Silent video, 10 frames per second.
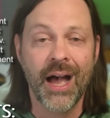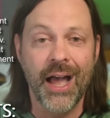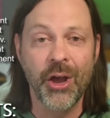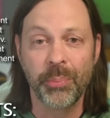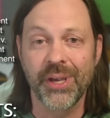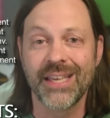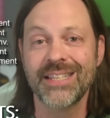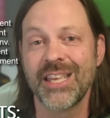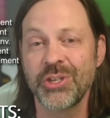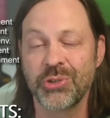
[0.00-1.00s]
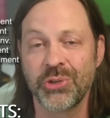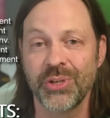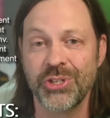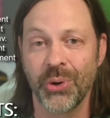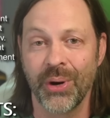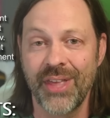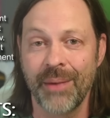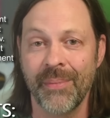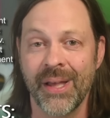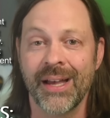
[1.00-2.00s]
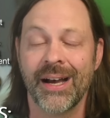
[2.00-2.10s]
I hope you continue to enjoy them.